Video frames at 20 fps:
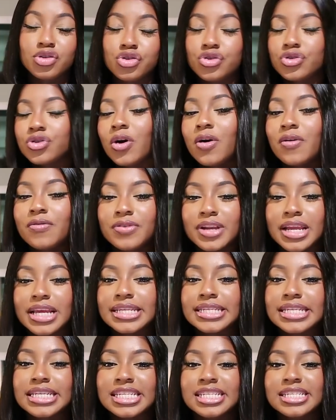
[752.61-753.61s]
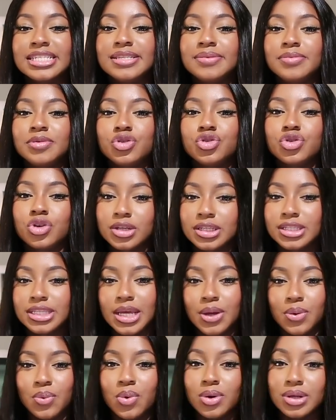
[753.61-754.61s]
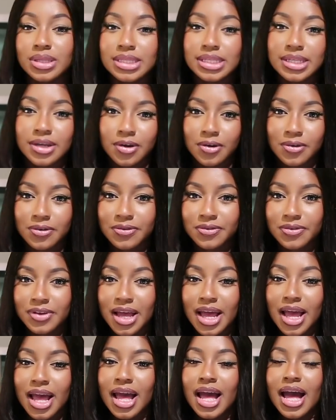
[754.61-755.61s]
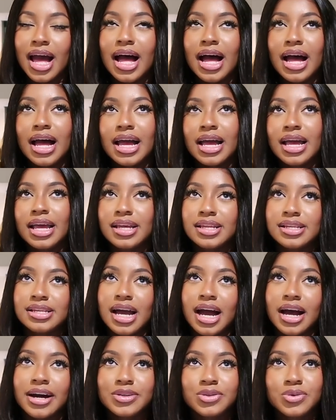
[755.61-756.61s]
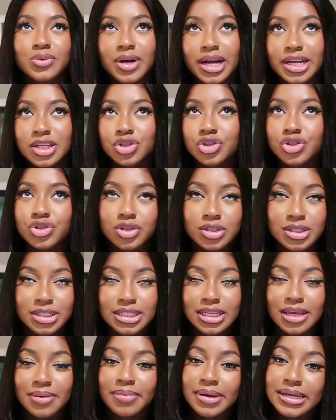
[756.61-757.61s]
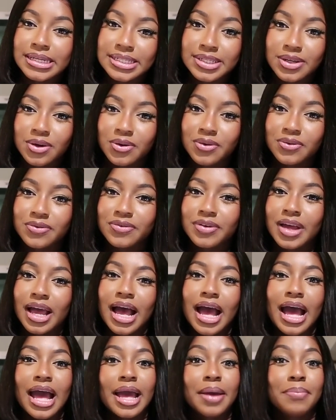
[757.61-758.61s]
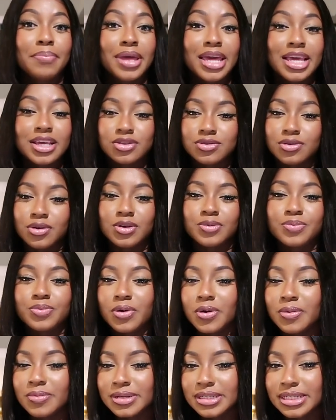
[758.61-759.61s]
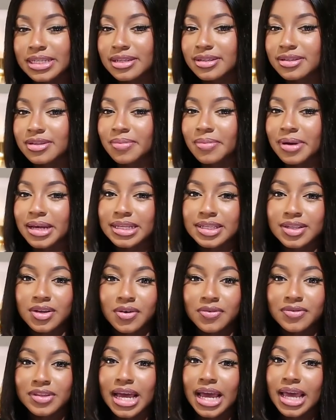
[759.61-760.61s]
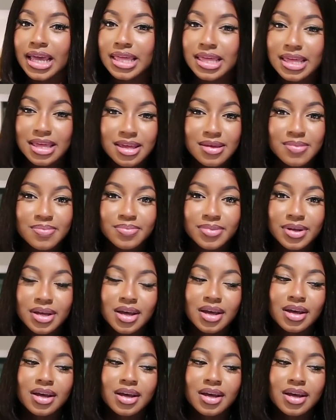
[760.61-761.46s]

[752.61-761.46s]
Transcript: True confidence is trust in oneself. And how do I trust in myself? I make solid promises to myself that I keep.